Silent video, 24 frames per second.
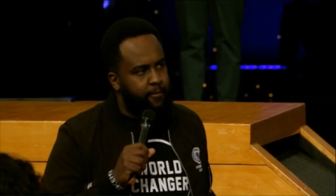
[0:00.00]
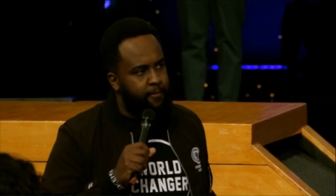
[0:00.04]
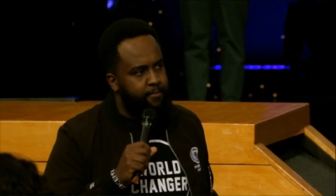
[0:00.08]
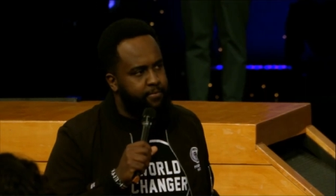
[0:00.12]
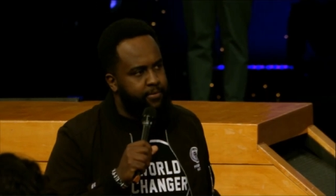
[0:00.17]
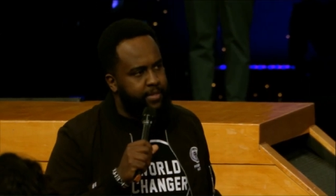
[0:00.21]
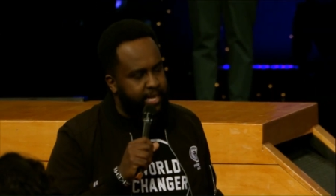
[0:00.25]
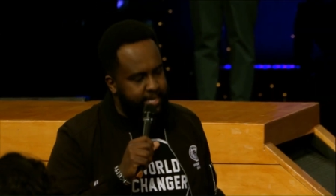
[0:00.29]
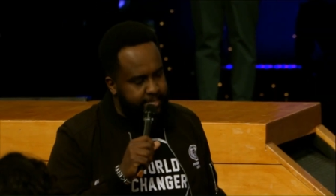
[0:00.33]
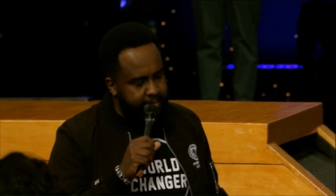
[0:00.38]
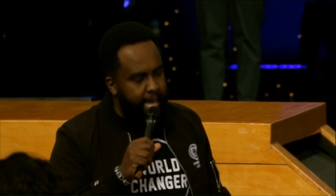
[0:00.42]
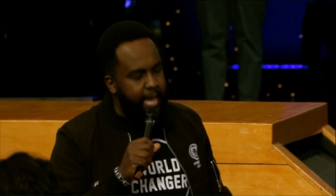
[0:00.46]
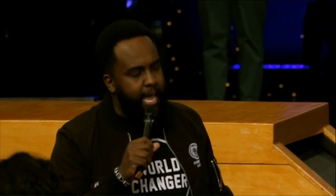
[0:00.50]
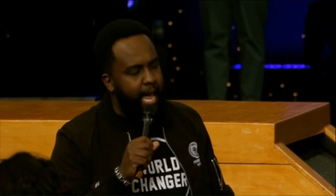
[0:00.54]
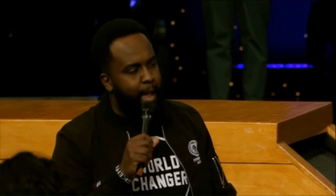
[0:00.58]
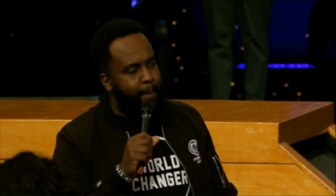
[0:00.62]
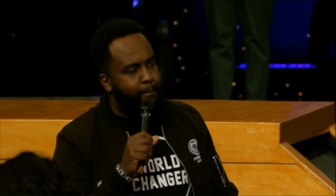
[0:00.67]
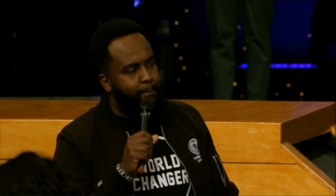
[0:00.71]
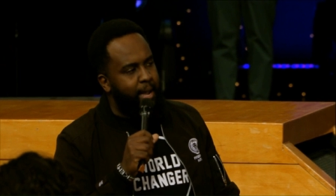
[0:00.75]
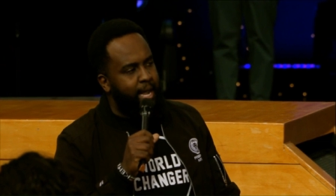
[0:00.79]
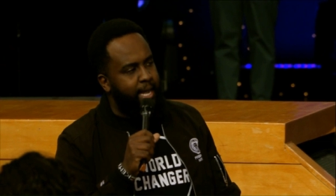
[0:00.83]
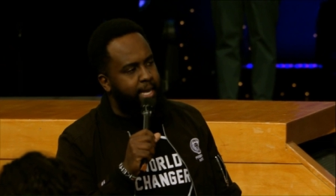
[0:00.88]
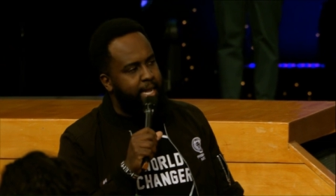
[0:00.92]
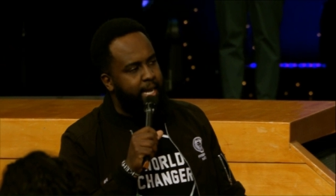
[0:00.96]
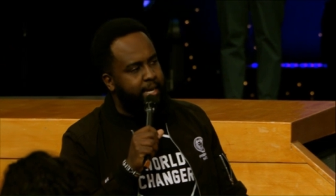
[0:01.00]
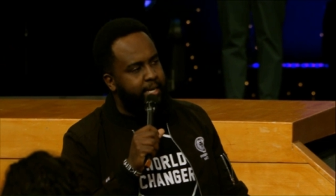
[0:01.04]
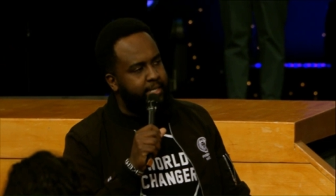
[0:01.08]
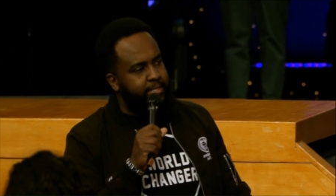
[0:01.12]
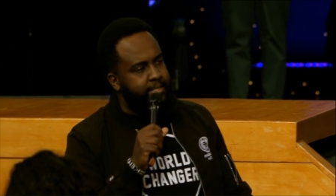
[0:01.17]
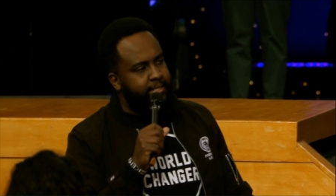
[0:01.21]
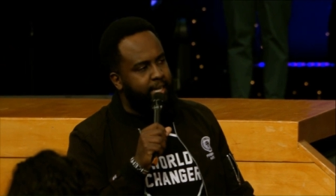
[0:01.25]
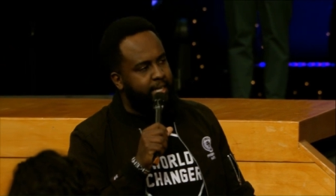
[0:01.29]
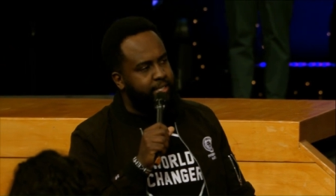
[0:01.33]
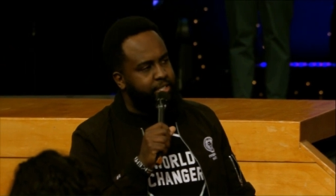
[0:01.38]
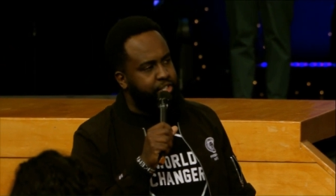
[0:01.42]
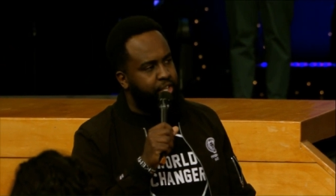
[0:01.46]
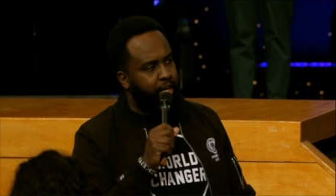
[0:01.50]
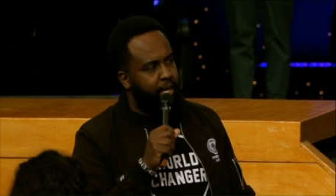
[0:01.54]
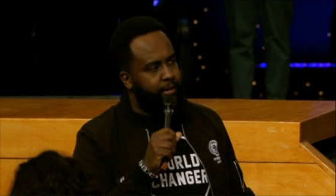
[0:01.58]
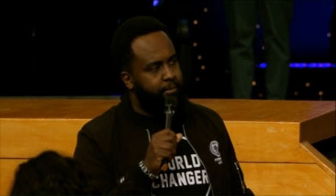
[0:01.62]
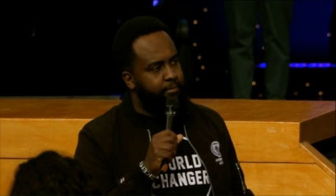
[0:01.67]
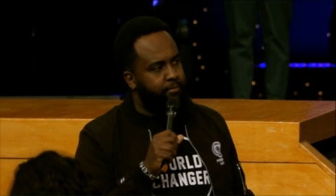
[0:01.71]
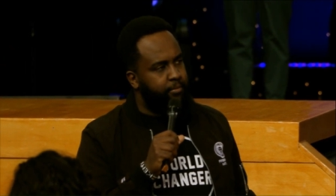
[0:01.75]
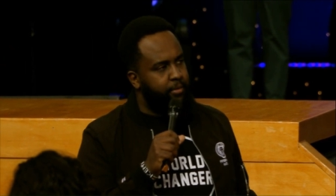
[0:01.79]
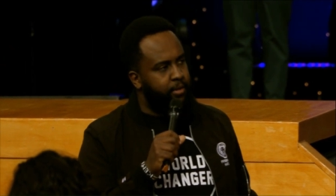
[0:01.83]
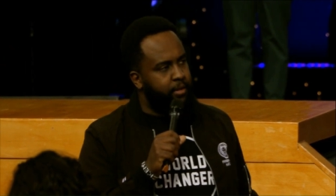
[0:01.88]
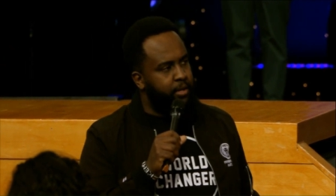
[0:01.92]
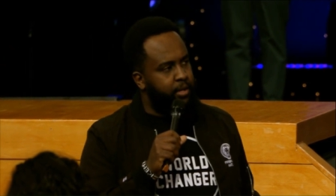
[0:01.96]
The day I made a decision
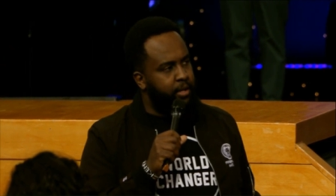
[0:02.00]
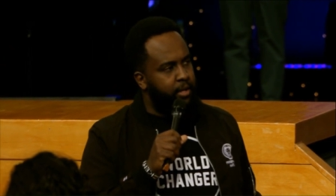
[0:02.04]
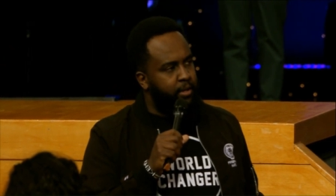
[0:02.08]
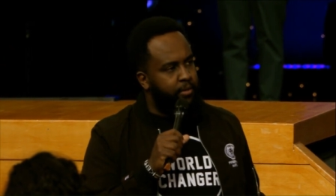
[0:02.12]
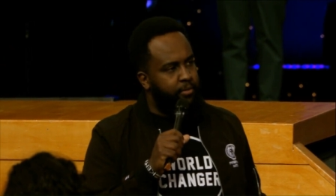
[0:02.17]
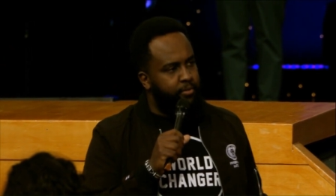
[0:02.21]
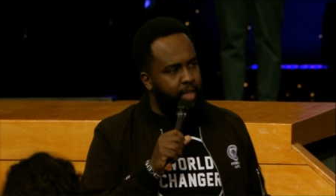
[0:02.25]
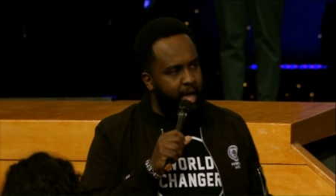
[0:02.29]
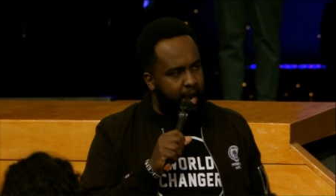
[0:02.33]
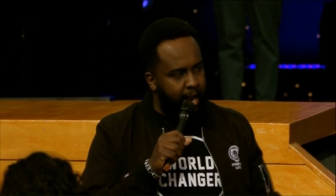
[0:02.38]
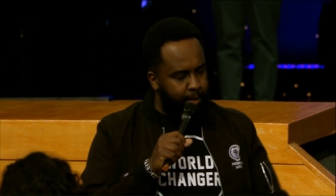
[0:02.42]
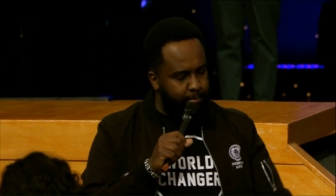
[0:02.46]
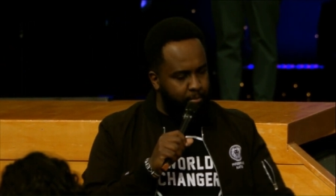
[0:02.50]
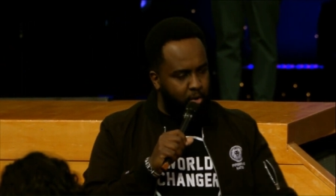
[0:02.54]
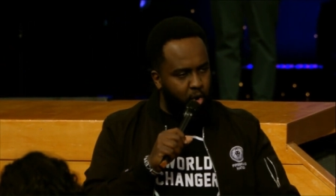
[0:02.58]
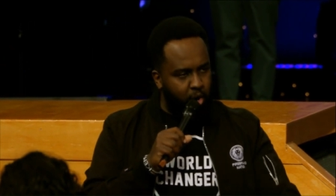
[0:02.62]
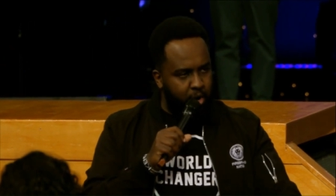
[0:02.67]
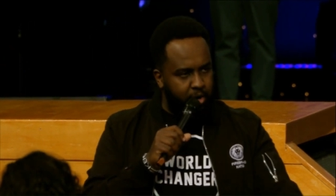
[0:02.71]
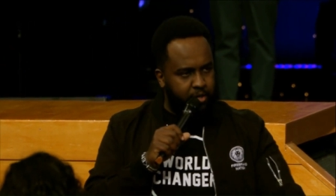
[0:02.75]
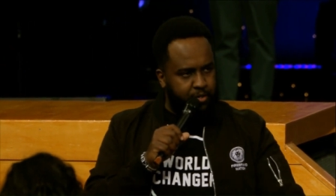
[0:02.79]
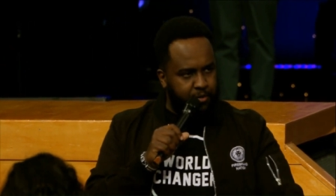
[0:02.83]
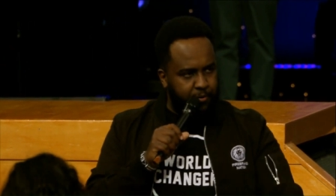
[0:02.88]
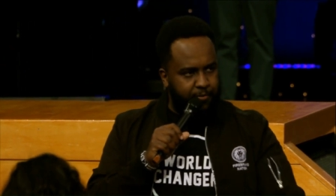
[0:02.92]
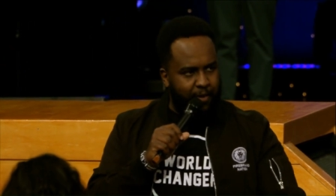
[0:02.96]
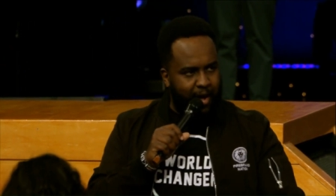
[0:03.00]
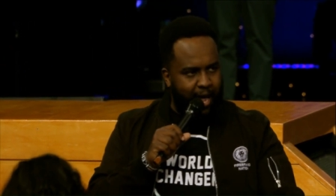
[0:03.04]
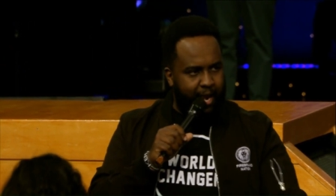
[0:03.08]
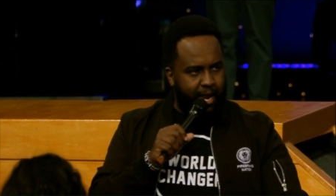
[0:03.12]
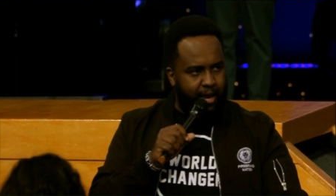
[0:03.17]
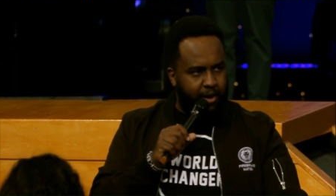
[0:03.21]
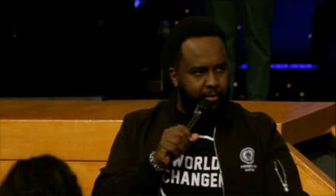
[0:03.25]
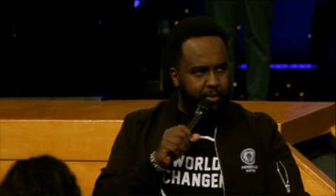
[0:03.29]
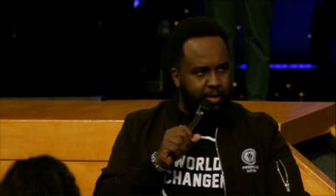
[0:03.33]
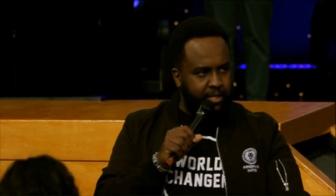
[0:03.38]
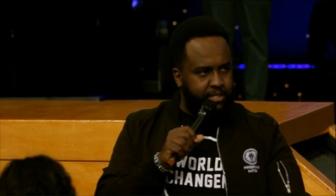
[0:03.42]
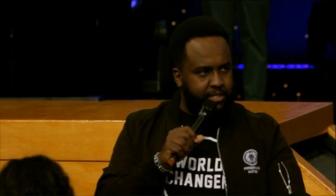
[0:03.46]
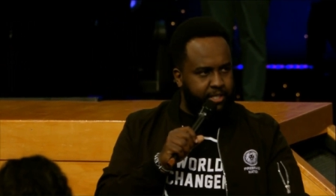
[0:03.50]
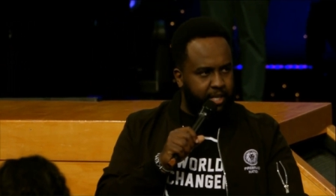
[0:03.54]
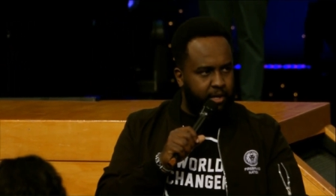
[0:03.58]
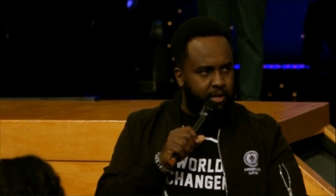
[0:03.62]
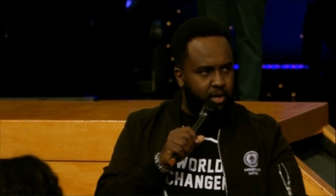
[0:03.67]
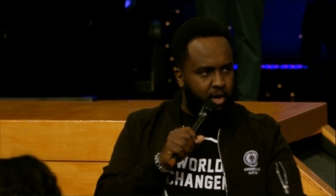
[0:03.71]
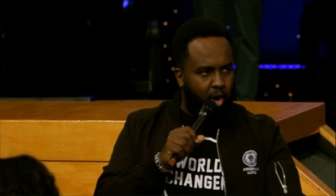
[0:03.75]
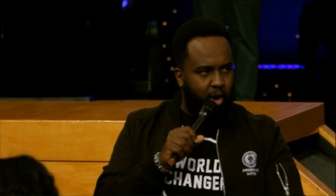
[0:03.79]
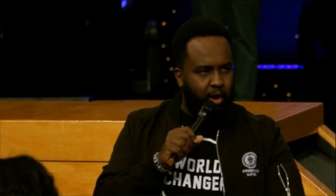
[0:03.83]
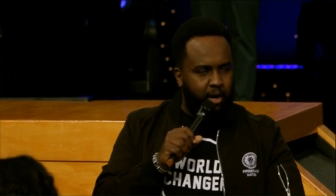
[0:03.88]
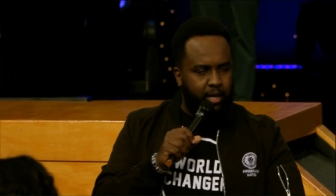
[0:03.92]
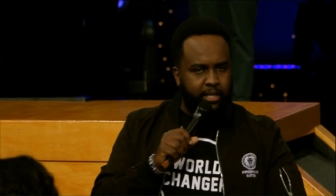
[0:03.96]
that I'm going to Valor Christian
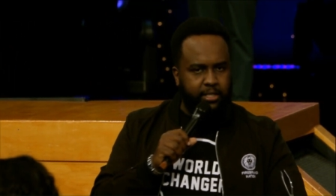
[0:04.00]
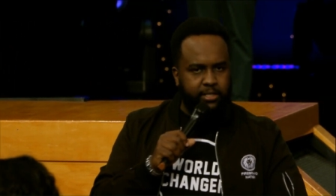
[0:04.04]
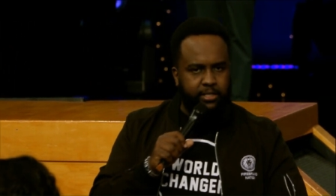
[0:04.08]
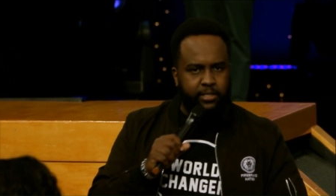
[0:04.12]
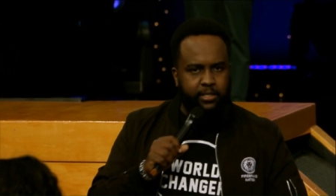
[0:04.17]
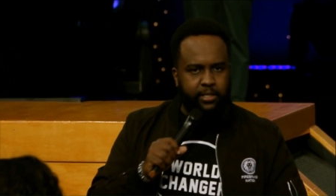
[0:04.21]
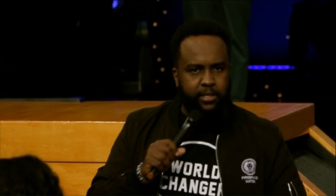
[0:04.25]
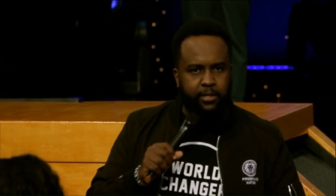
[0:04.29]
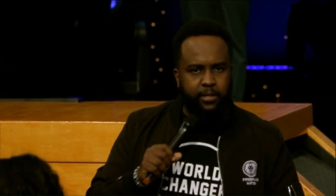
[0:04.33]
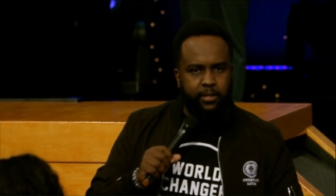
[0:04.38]
College,